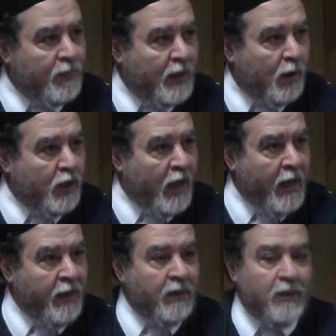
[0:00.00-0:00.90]

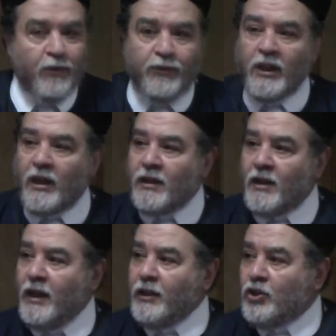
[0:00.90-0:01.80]
Okay? If there are
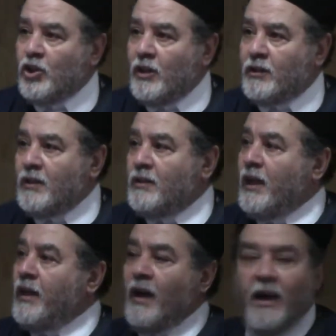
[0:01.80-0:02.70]
any children,
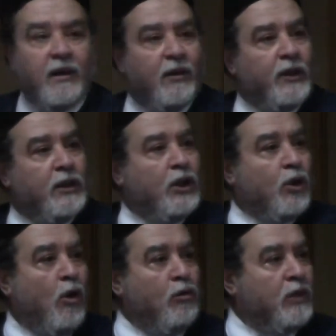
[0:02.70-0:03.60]
they are living
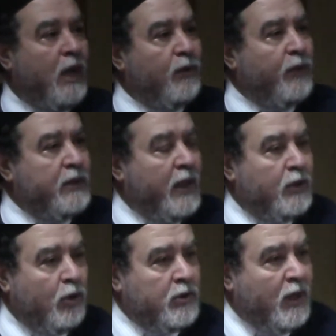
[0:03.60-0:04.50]
their own life and they
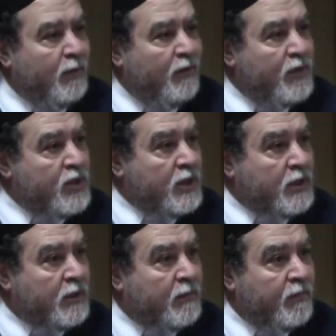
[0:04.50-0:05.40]
don't come and
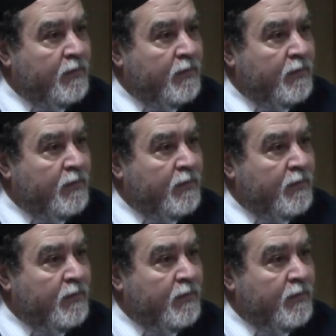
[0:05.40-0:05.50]
visit.